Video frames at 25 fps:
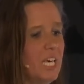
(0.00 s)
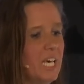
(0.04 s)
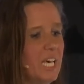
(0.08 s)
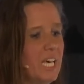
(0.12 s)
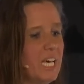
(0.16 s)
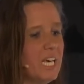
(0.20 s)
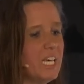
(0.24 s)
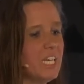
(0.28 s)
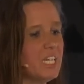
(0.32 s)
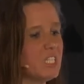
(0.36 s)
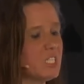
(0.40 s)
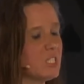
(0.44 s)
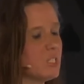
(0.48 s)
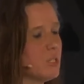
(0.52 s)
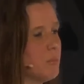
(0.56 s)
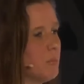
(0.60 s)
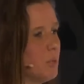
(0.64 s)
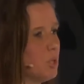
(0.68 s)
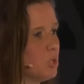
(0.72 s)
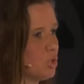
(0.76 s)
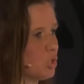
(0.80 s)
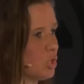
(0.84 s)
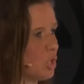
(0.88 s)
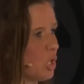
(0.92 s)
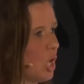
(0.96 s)
It is the
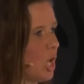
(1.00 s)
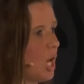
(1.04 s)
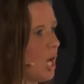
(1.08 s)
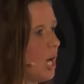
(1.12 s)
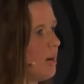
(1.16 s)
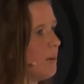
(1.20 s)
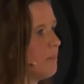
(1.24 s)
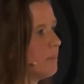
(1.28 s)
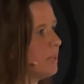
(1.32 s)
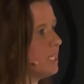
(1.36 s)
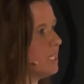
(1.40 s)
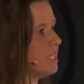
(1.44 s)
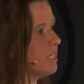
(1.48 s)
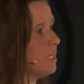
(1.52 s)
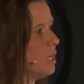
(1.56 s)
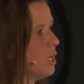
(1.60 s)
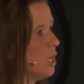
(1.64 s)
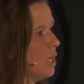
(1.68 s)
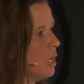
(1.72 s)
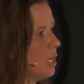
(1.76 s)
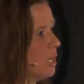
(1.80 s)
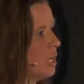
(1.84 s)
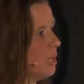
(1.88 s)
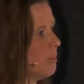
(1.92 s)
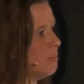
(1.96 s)
most common
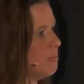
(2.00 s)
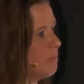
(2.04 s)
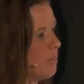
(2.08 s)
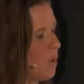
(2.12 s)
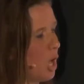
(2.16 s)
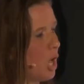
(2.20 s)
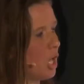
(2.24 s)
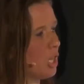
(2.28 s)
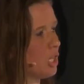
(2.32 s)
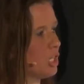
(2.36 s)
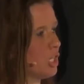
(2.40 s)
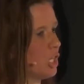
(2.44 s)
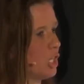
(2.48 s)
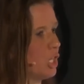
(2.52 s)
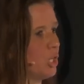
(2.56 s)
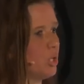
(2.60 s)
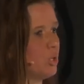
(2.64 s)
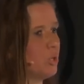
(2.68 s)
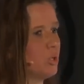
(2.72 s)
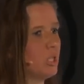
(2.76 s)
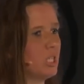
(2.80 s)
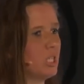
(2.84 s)
molecule